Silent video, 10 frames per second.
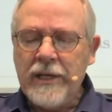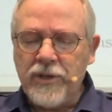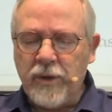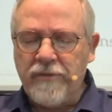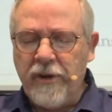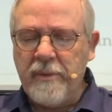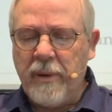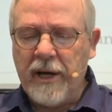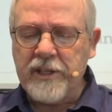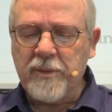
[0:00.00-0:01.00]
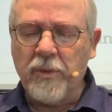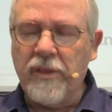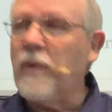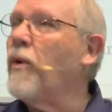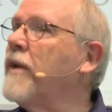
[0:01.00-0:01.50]
So it's very possible
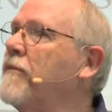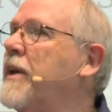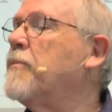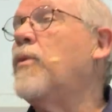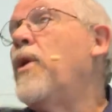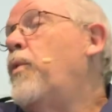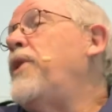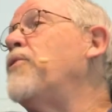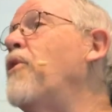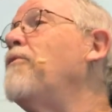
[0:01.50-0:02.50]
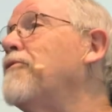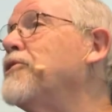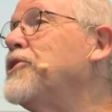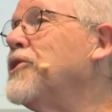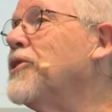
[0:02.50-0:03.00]
that one of them, we don't know for
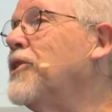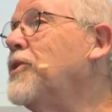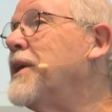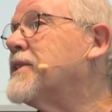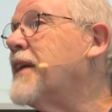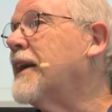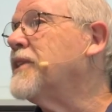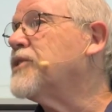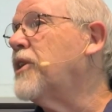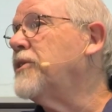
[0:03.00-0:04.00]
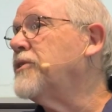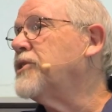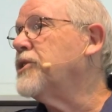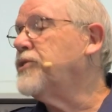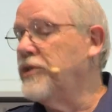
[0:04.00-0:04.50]
sure who exactly started
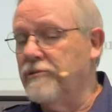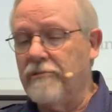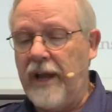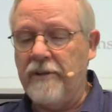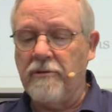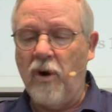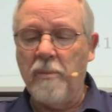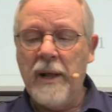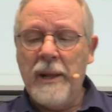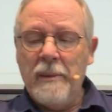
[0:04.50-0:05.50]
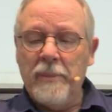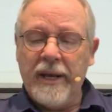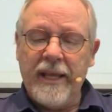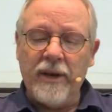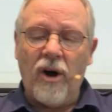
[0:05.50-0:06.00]
the church in, the, in Rome,
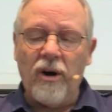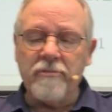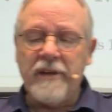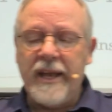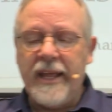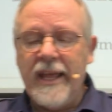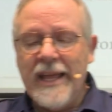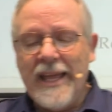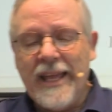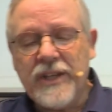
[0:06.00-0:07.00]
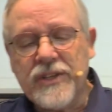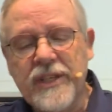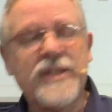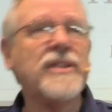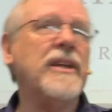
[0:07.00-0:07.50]
but it already
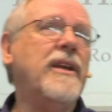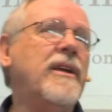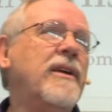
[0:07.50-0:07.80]
existed.